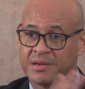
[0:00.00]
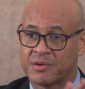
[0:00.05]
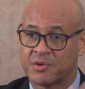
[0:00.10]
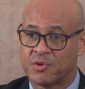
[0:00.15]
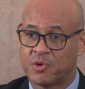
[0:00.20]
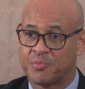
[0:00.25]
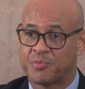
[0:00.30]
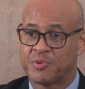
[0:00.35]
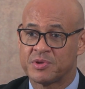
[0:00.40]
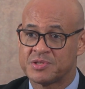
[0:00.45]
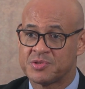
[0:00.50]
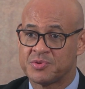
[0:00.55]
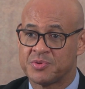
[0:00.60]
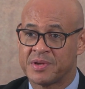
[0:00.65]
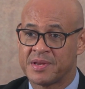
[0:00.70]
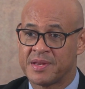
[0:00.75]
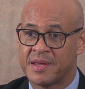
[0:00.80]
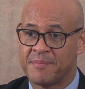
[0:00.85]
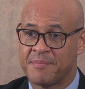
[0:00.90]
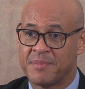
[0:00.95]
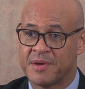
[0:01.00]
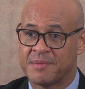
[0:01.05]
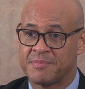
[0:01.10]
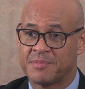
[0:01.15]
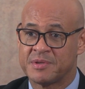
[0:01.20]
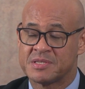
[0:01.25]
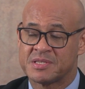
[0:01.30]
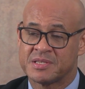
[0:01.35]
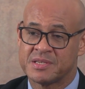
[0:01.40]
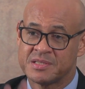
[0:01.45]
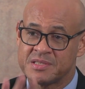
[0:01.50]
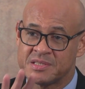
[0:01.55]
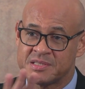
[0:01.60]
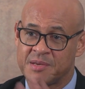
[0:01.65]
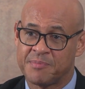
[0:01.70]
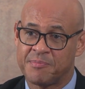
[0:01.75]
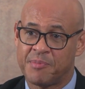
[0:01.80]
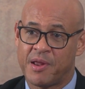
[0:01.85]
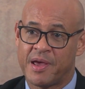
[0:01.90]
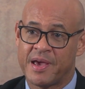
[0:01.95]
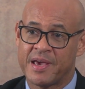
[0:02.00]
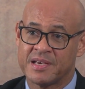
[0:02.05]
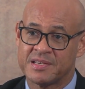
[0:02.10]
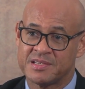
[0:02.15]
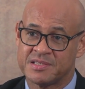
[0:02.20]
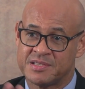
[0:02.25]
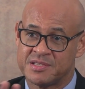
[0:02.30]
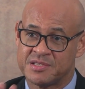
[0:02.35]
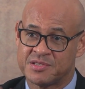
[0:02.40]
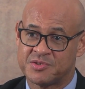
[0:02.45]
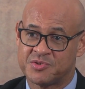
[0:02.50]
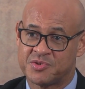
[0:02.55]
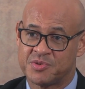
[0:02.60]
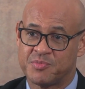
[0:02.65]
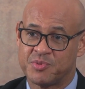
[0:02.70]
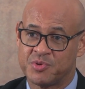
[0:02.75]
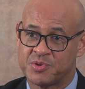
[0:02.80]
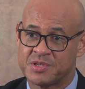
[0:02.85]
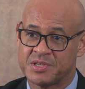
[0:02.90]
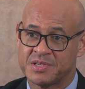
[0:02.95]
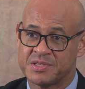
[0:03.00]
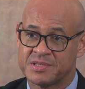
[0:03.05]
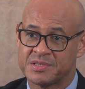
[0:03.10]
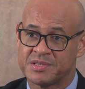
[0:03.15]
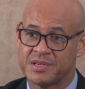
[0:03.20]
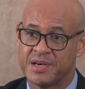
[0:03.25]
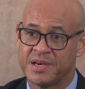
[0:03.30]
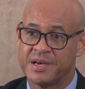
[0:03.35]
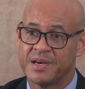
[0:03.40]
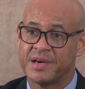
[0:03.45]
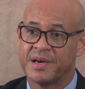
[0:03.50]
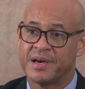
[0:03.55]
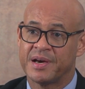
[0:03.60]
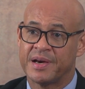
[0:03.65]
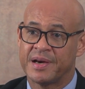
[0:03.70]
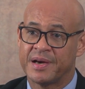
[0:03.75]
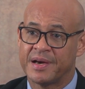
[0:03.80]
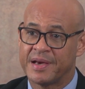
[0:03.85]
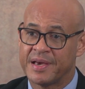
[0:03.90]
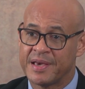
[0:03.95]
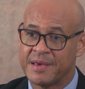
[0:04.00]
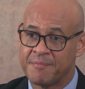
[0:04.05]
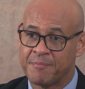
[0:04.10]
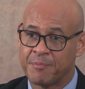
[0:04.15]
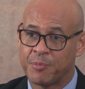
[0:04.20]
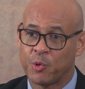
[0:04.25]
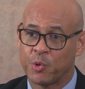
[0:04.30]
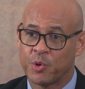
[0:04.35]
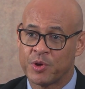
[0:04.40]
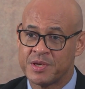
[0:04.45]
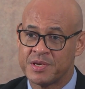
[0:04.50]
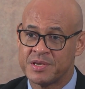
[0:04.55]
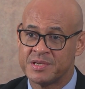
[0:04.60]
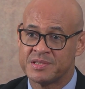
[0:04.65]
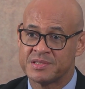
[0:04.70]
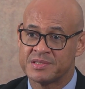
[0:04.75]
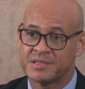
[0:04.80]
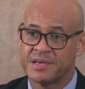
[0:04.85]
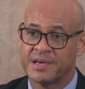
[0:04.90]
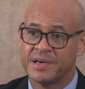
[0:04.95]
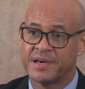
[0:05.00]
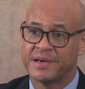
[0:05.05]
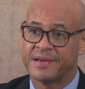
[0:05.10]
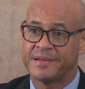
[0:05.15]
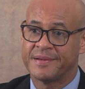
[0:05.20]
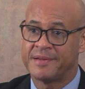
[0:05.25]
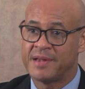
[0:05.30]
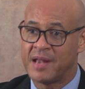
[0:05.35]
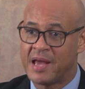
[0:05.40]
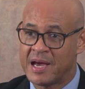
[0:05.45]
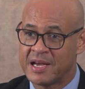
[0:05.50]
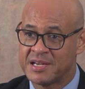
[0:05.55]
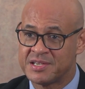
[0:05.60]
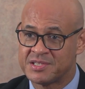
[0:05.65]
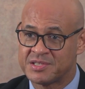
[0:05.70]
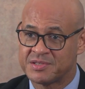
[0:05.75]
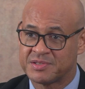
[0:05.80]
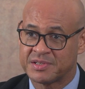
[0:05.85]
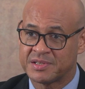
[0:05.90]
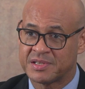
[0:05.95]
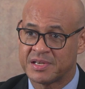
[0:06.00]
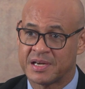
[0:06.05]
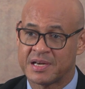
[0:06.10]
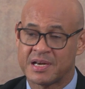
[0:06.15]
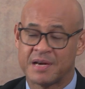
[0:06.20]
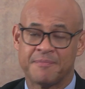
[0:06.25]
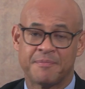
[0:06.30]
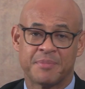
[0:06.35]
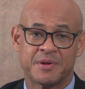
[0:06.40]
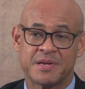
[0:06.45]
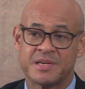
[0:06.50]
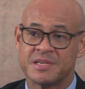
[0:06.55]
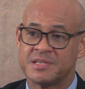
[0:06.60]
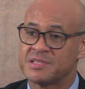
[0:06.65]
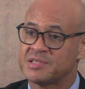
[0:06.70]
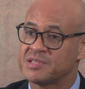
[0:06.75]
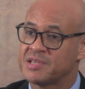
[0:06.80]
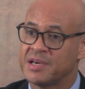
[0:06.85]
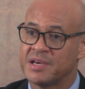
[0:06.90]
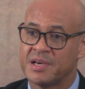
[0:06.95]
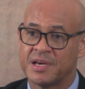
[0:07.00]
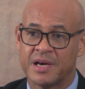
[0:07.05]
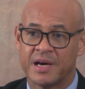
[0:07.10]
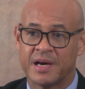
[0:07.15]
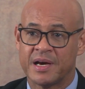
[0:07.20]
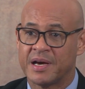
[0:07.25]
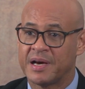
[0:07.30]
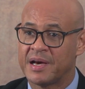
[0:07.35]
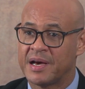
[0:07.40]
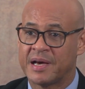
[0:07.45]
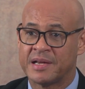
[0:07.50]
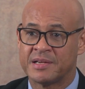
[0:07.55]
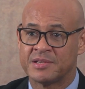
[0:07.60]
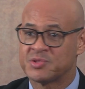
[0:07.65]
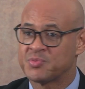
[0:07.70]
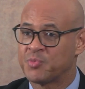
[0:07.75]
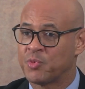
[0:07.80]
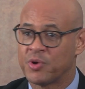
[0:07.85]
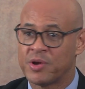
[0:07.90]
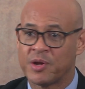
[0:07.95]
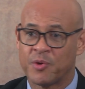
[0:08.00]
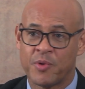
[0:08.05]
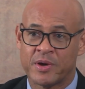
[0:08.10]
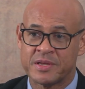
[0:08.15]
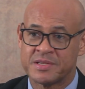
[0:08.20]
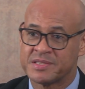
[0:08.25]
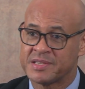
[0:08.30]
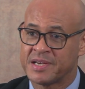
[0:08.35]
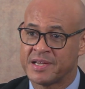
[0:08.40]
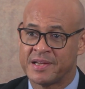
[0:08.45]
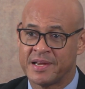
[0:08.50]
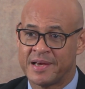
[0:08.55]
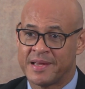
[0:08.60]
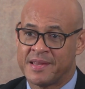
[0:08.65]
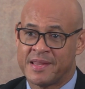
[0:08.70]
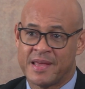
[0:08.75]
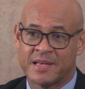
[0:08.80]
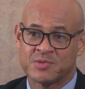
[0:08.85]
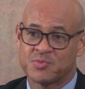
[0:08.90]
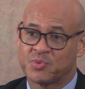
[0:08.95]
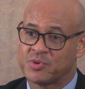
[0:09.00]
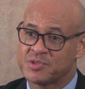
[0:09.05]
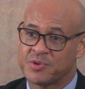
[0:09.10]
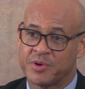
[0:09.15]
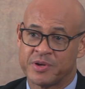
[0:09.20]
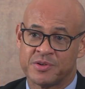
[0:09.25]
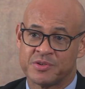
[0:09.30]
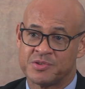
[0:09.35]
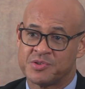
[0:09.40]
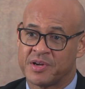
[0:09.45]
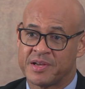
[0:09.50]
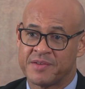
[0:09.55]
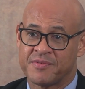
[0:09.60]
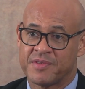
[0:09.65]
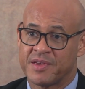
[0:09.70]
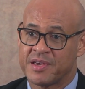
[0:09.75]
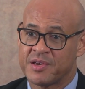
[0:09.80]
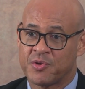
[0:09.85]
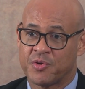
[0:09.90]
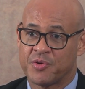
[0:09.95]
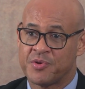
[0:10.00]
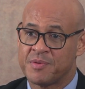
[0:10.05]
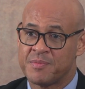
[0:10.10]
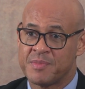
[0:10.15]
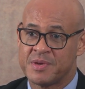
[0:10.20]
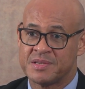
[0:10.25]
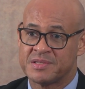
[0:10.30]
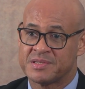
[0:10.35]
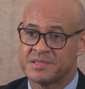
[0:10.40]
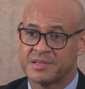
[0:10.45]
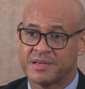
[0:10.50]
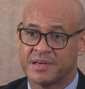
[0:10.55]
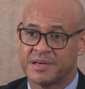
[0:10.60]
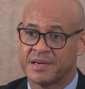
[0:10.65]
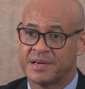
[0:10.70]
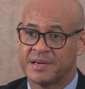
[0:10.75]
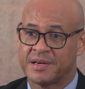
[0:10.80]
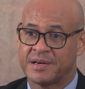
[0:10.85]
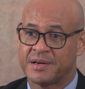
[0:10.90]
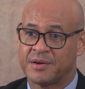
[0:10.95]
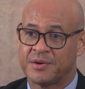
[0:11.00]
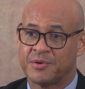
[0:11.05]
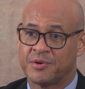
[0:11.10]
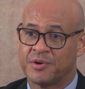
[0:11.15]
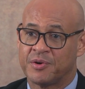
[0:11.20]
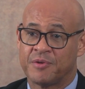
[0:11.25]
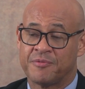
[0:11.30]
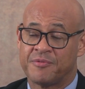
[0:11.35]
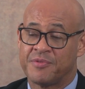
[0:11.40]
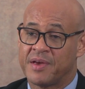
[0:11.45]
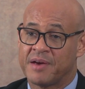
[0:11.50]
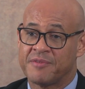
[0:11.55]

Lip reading: Corporates doing their big business, suppliers, distributors, employees, large companies, and smaller ones, and that's what's going to drive the economies of the